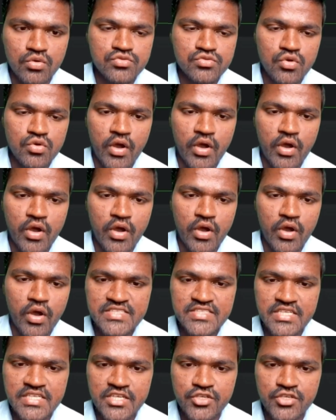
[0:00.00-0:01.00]
So I am
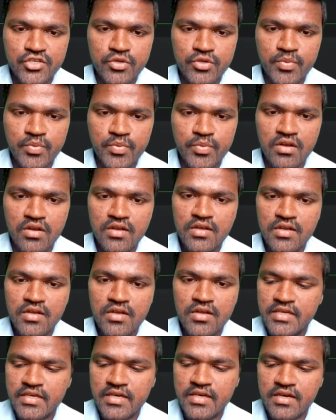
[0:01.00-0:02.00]
mentioning tuple
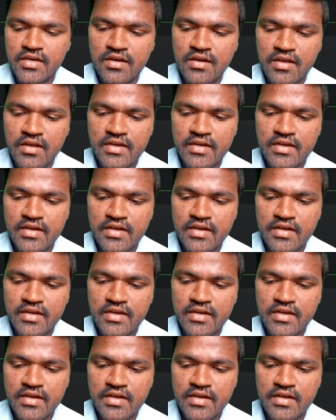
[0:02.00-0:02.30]
here,